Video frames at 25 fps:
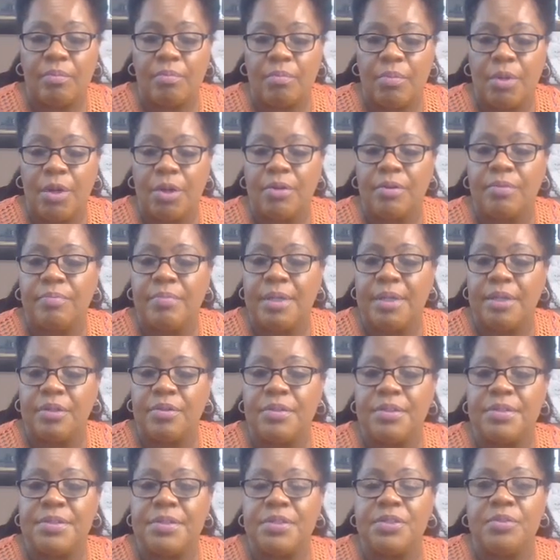Moderate
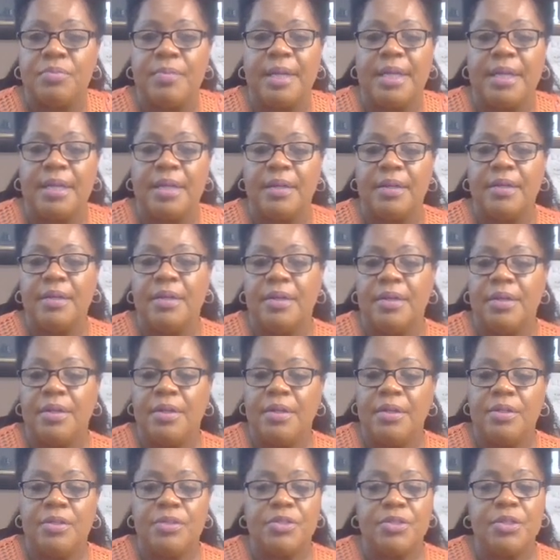medical decision making.
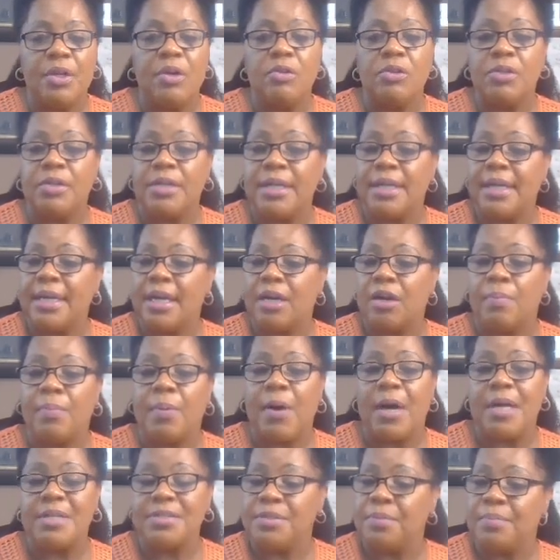So, looking at our
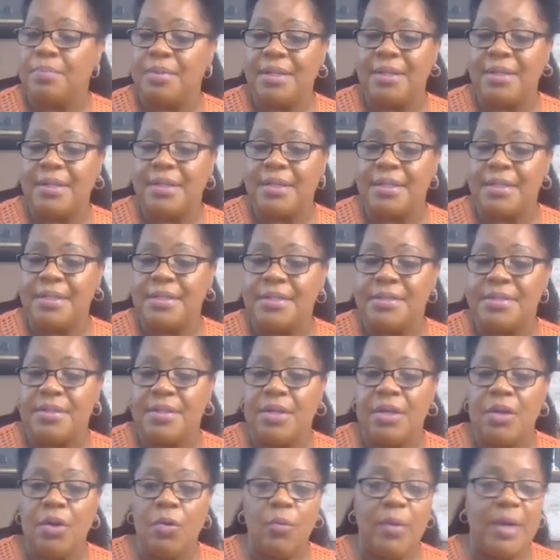possibilities,
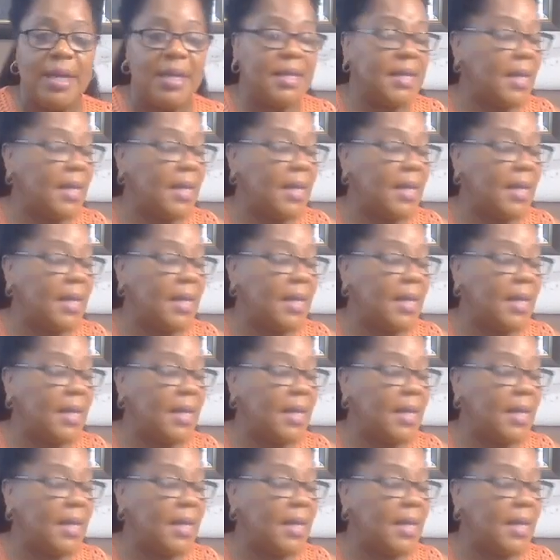we had